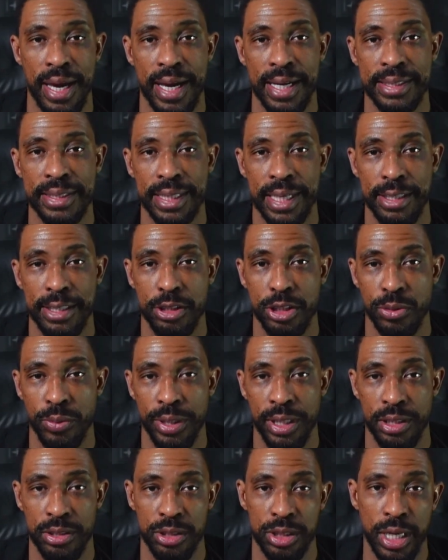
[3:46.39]
SI
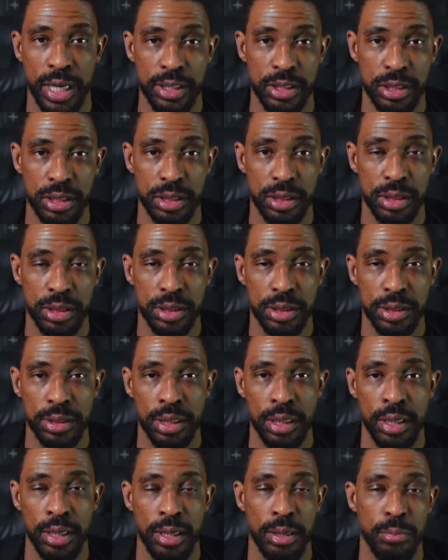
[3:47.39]
joint injections,
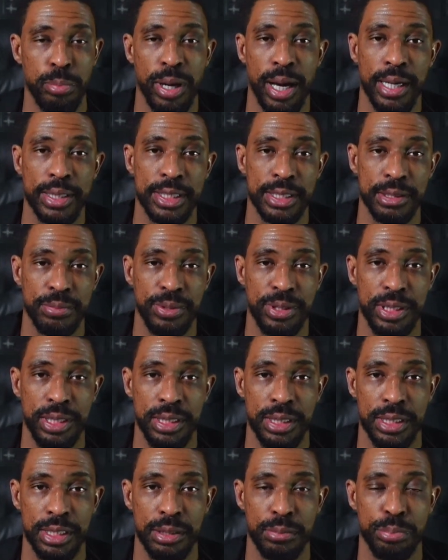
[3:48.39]

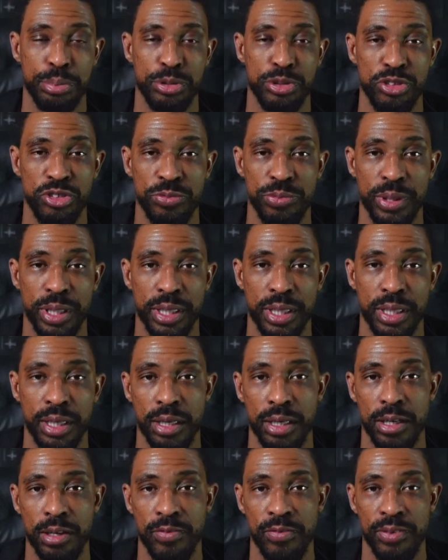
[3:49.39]
possibly an improvement
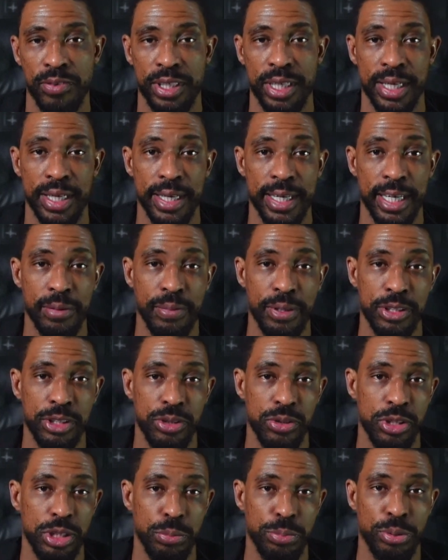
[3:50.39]
of the ligaments
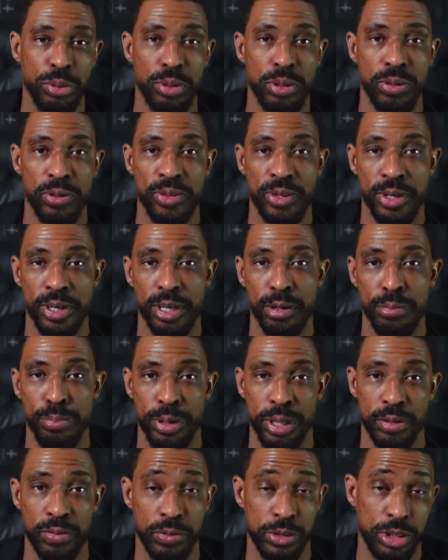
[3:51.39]
using
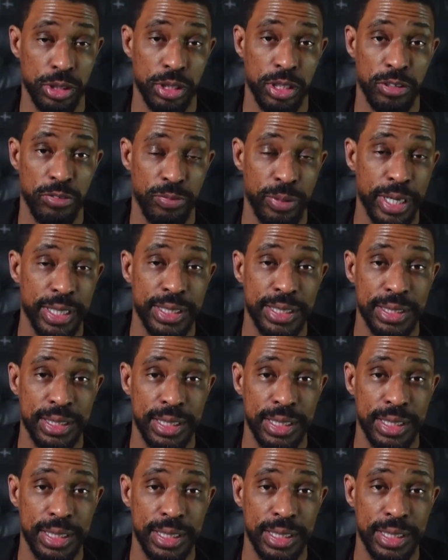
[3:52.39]
prolotherapy and regenerative medicine